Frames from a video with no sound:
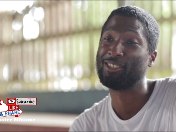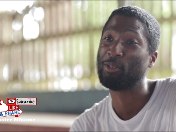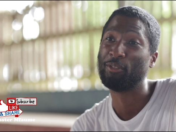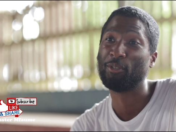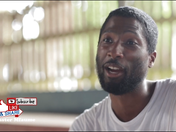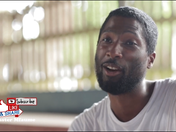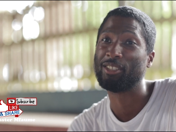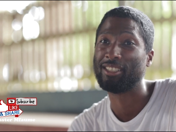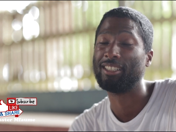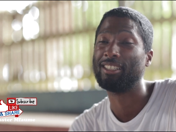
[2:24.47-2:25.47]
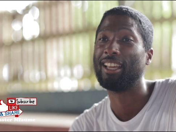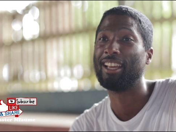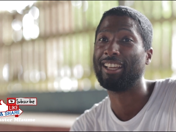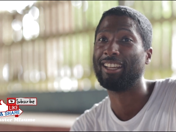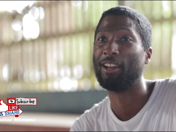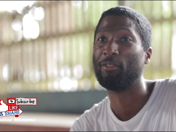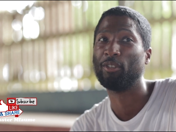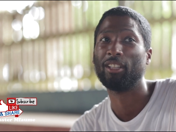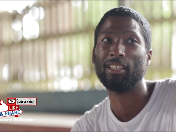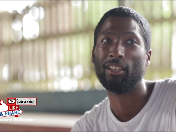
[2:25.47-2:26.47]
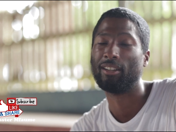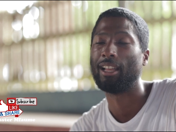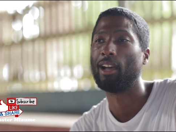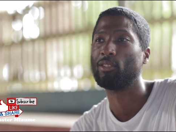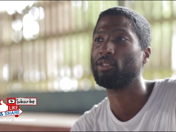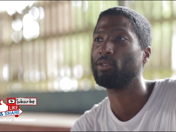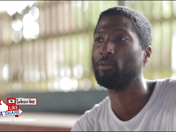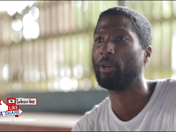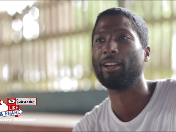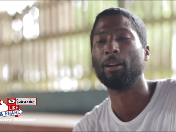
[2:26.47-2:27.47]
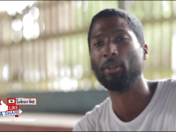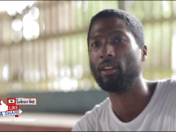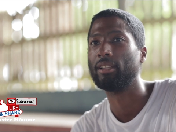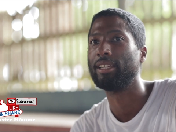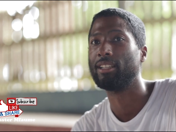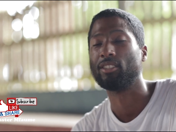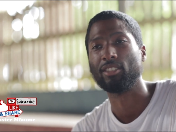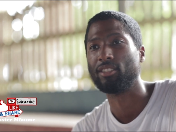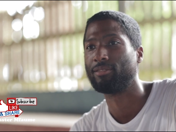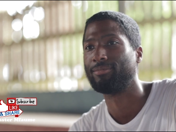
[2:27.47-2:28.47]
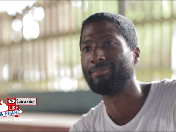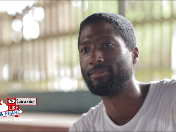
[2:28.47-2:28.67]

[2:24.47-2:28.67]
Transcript: 24 hours in a day, and I've really learned how to wake up early and just